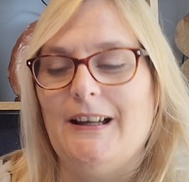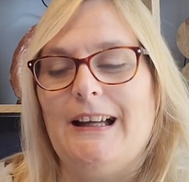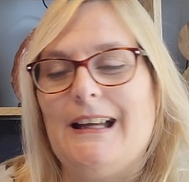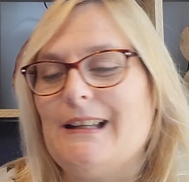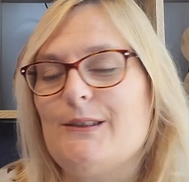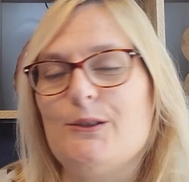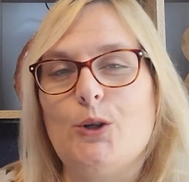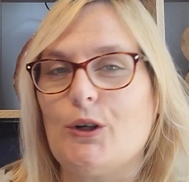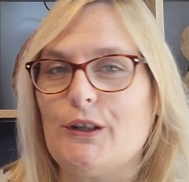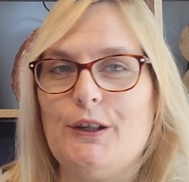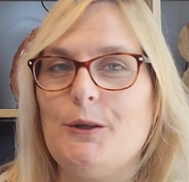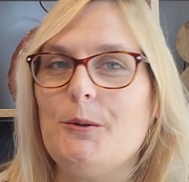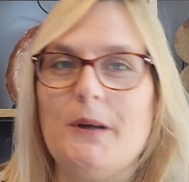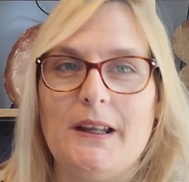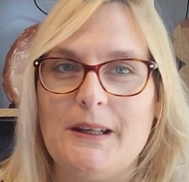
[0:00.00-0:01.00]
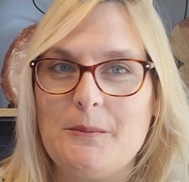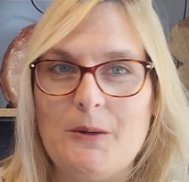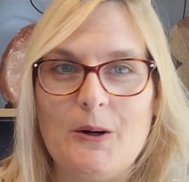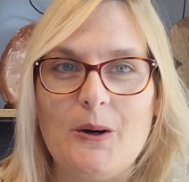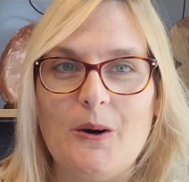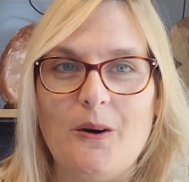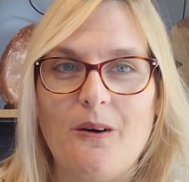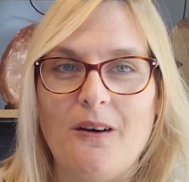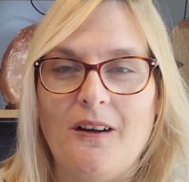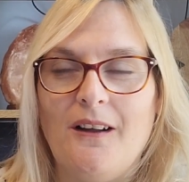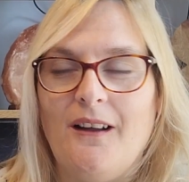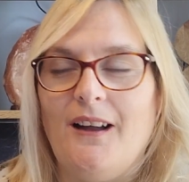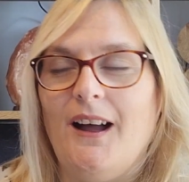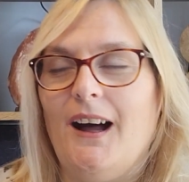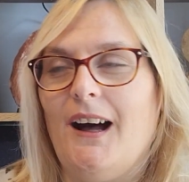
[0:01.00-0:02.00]
it's not cute anymore.
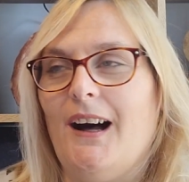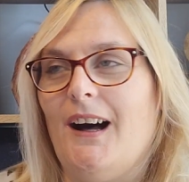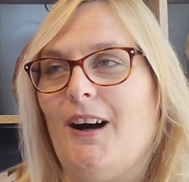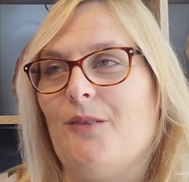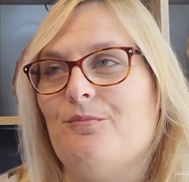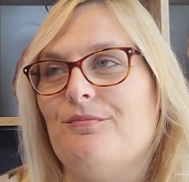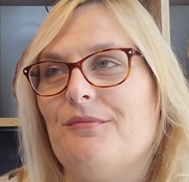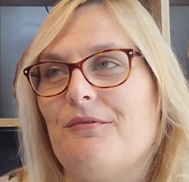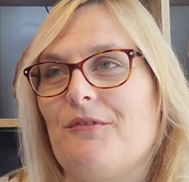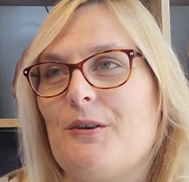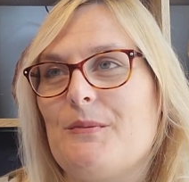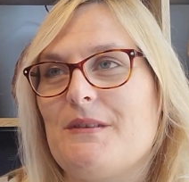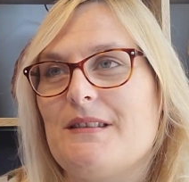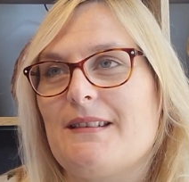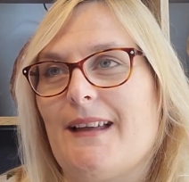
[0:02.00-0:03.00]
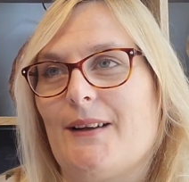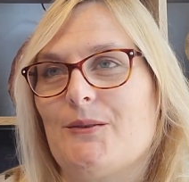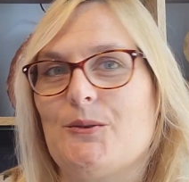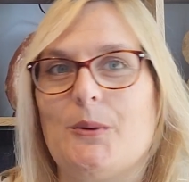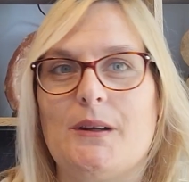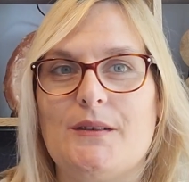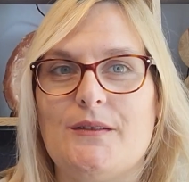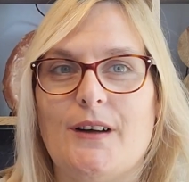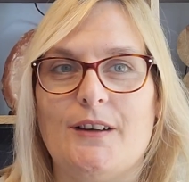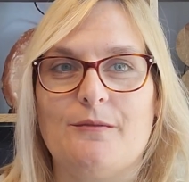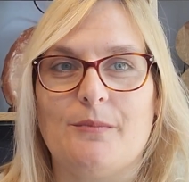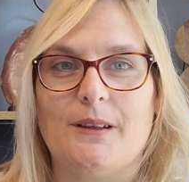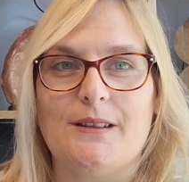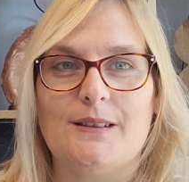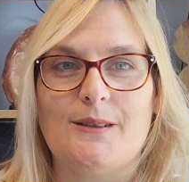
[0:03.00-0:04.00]
Ruben's now 25
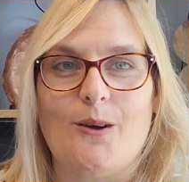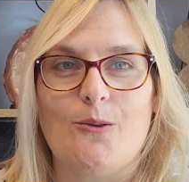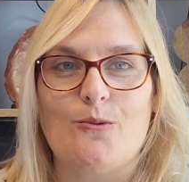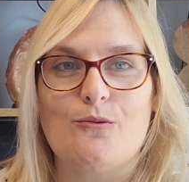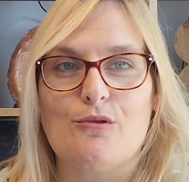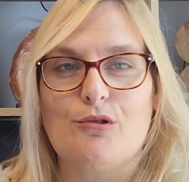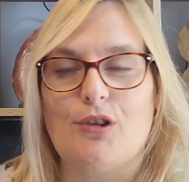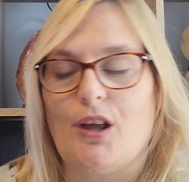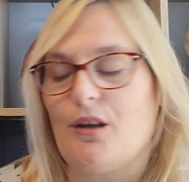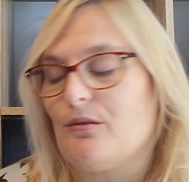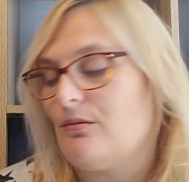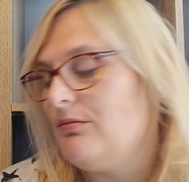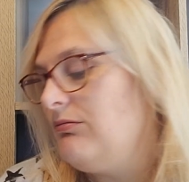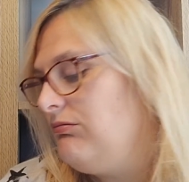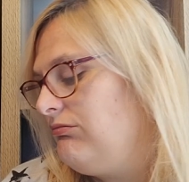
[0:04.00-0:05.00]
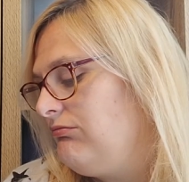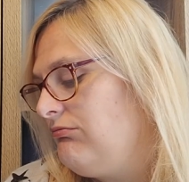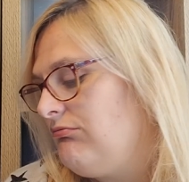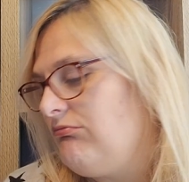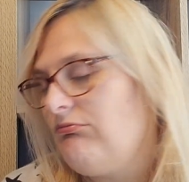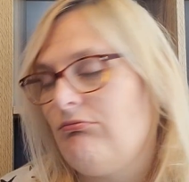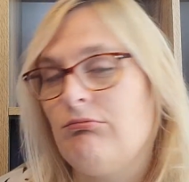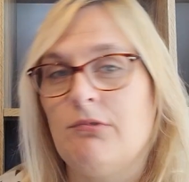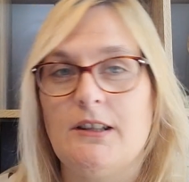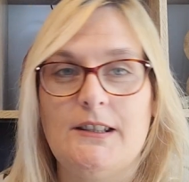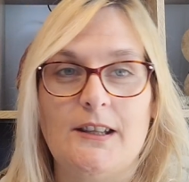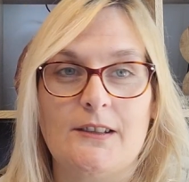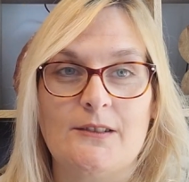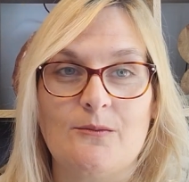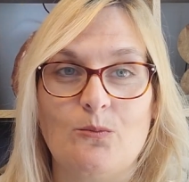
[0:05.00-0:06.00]
months old, so he
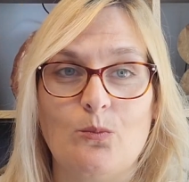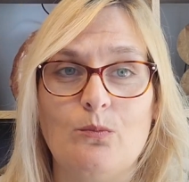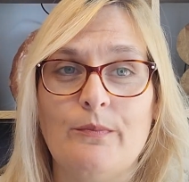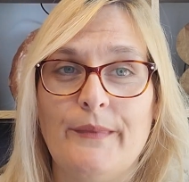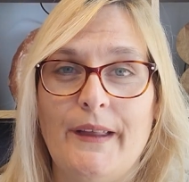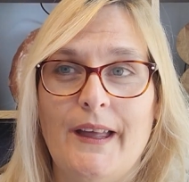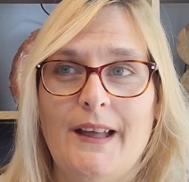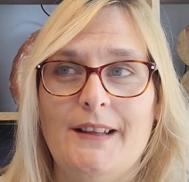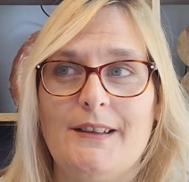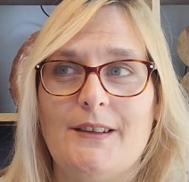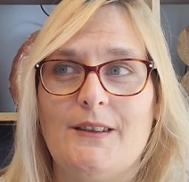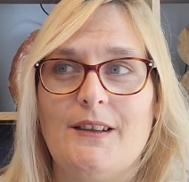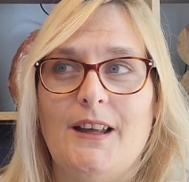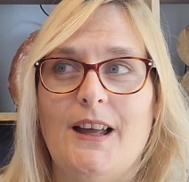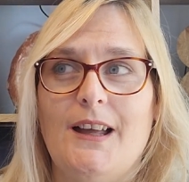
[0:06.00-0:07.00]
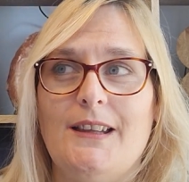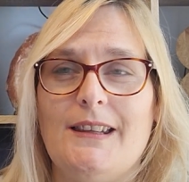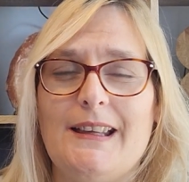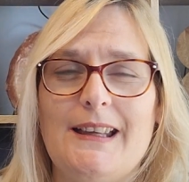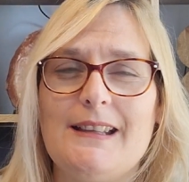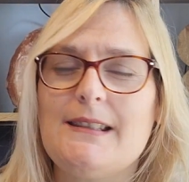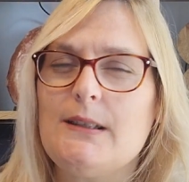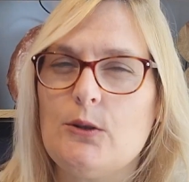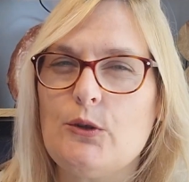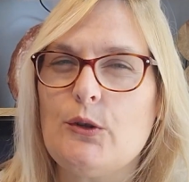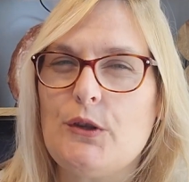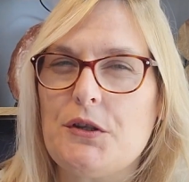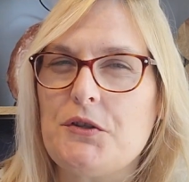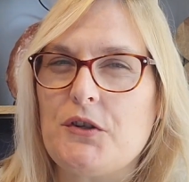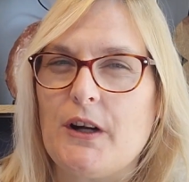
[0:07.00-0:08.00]
doesn't, he can still do
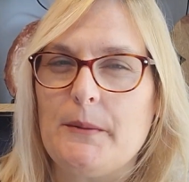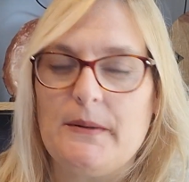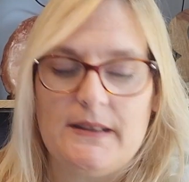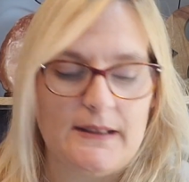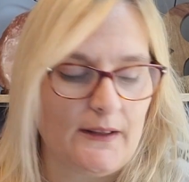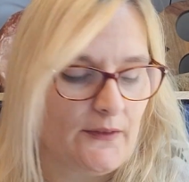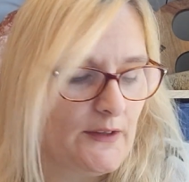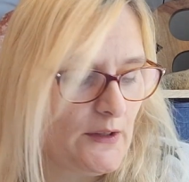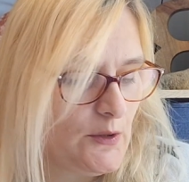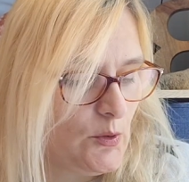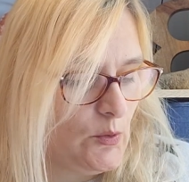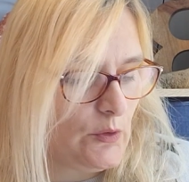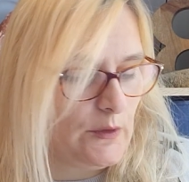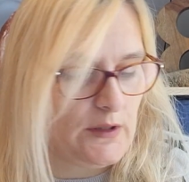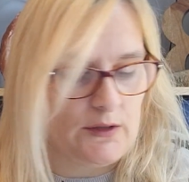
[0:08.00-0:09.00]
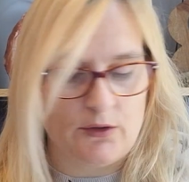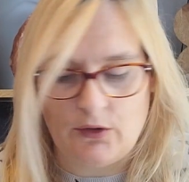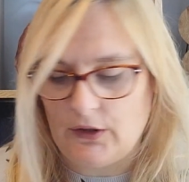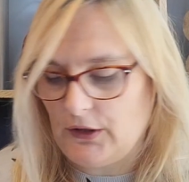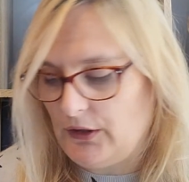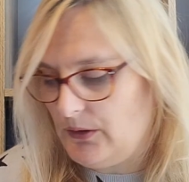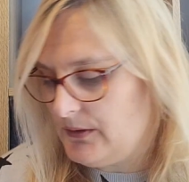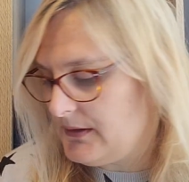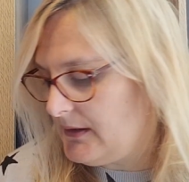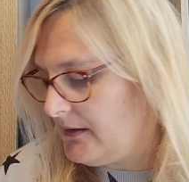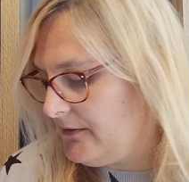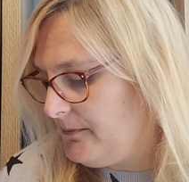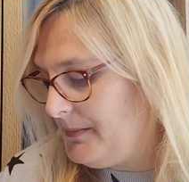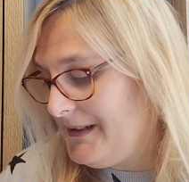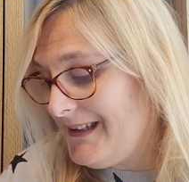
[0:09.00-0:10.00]
the stripy stuff that Joules, just not the cute
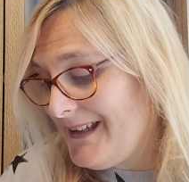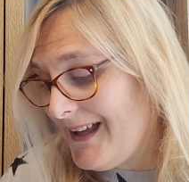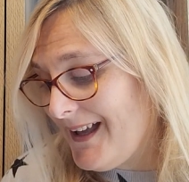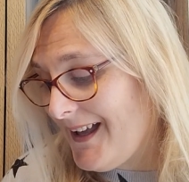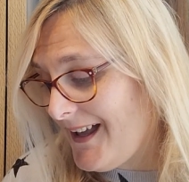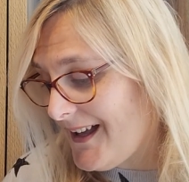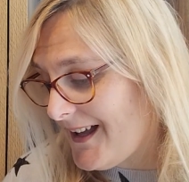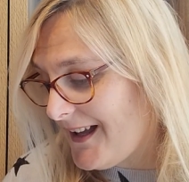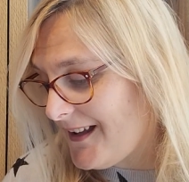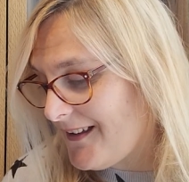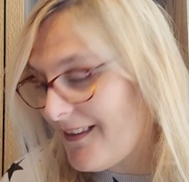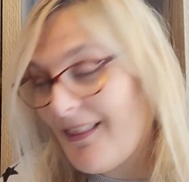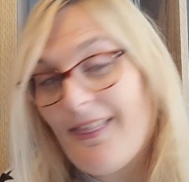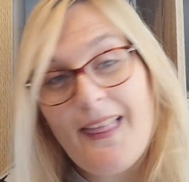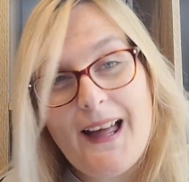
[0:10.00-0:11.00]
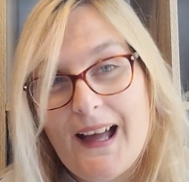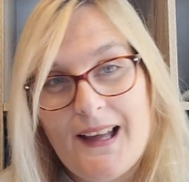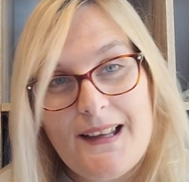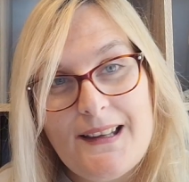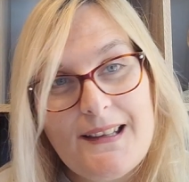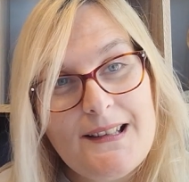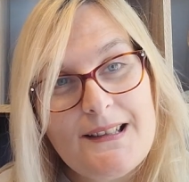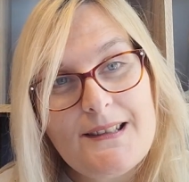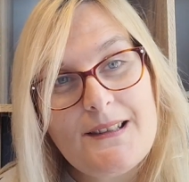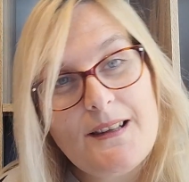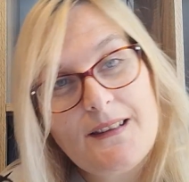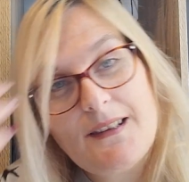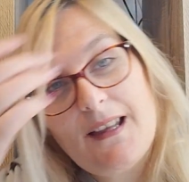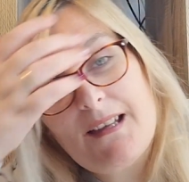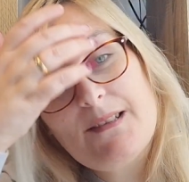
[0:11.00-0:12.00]
stuff. But yeah, that is
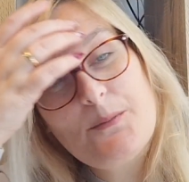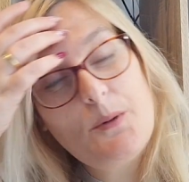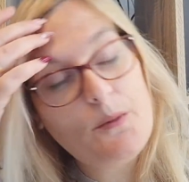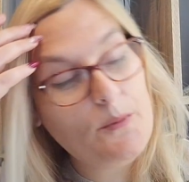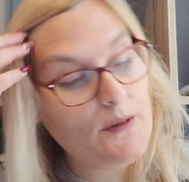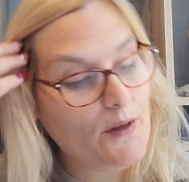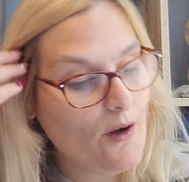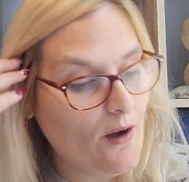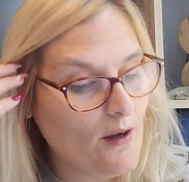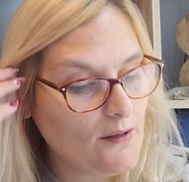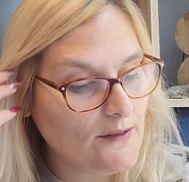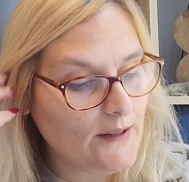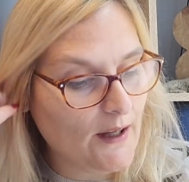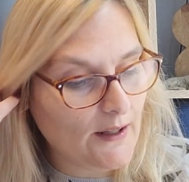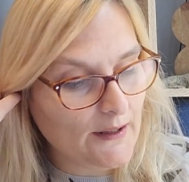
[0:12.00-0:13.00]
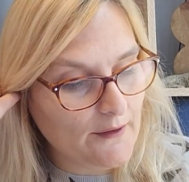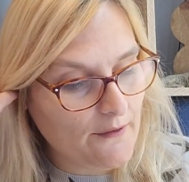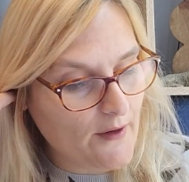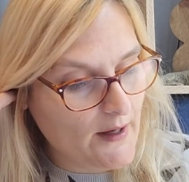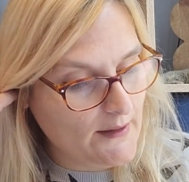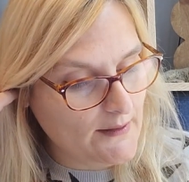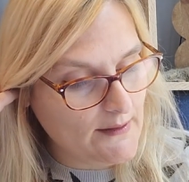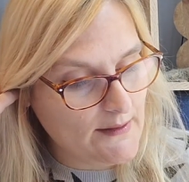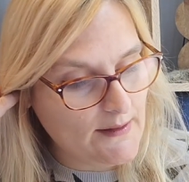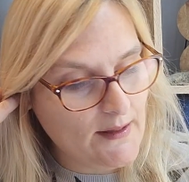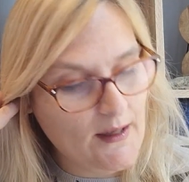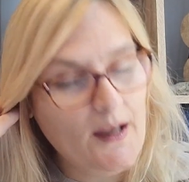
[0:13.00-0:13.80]
what we got our darling friends